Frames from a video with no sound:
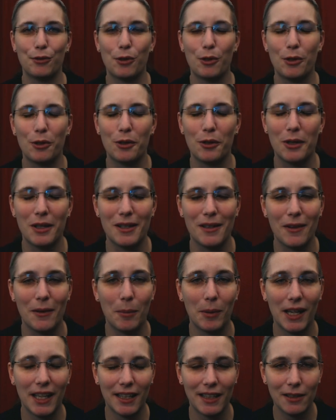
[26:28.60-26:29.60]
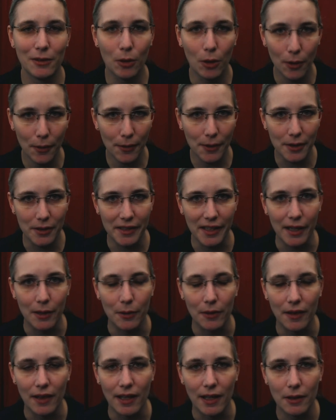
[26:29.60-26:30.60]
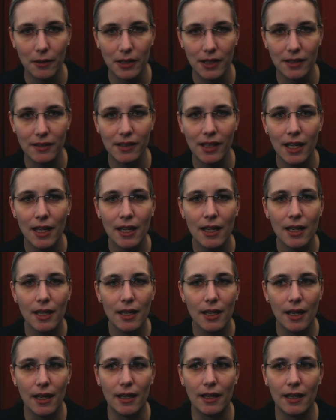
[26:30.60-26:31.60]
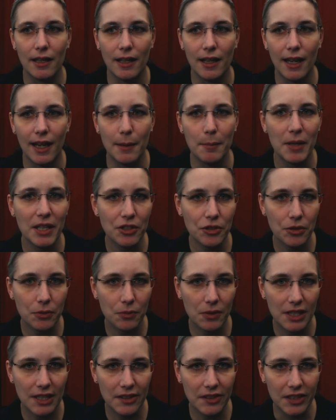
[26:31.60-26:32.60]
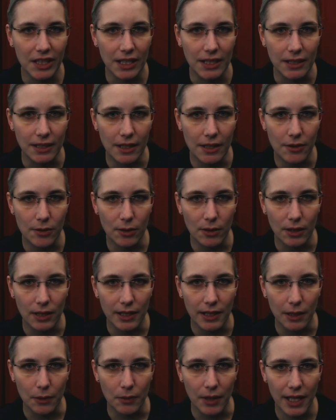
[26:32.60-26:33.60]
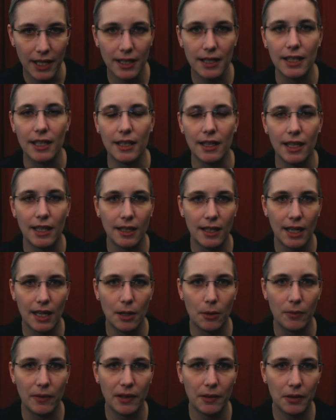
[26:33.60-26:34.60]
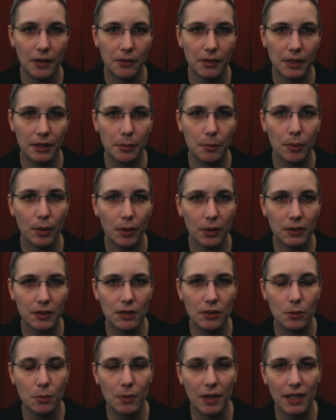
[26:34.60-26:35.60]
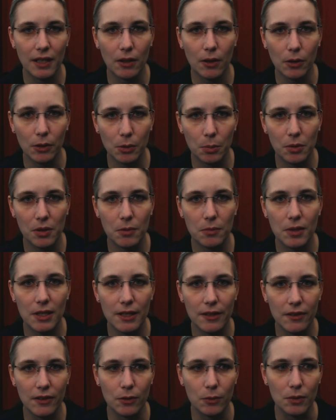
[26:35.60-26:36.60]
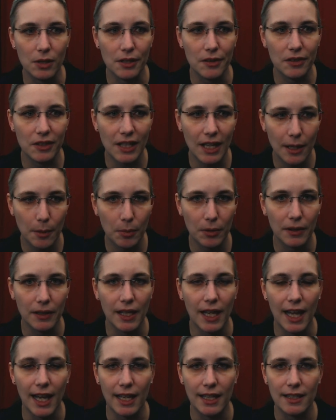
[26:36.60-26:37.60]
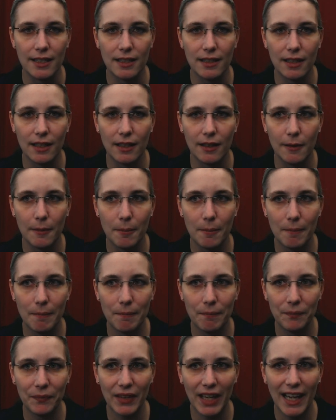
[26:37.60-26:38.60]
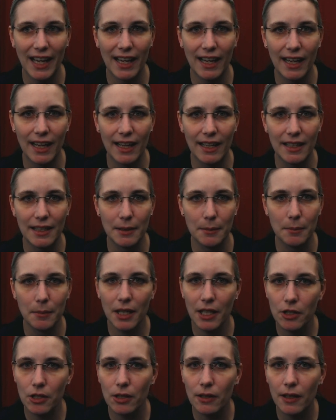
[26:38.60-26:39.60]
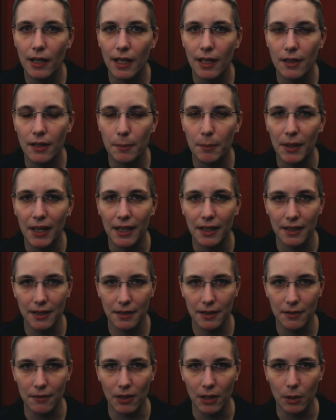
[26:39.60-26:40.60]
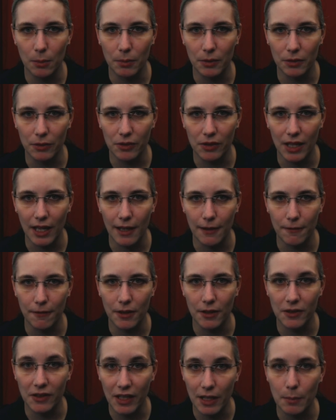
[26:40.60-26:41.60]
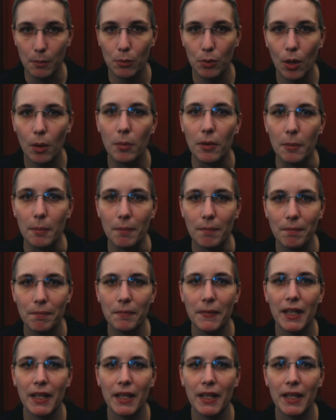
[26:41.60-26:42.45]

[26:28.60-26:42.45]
for uh, plugin authors out there is uh, I mentioned release candidates earlier, right? And that they are very, very important to make Octoprint releases really stable. And um, I imagine that plugin developers have the same problem.